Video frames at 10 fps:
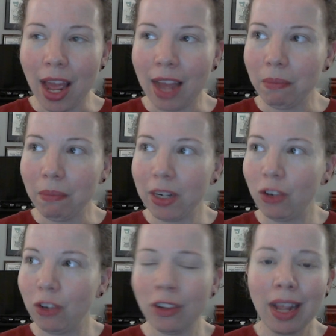
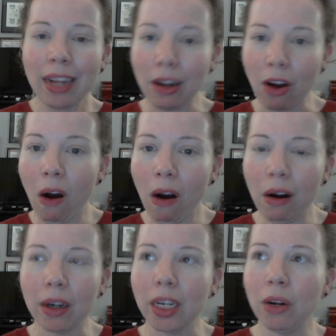But just like a
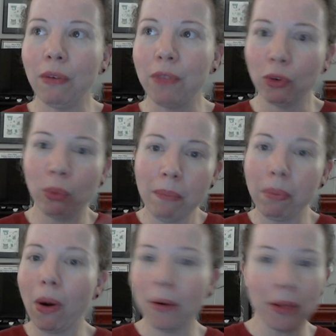car, if there's
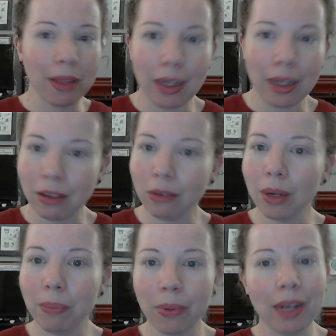one part that needs to
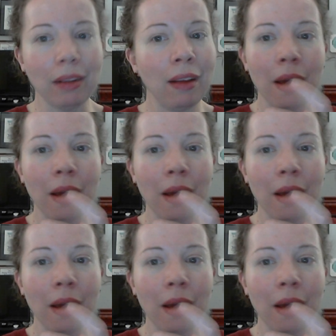replace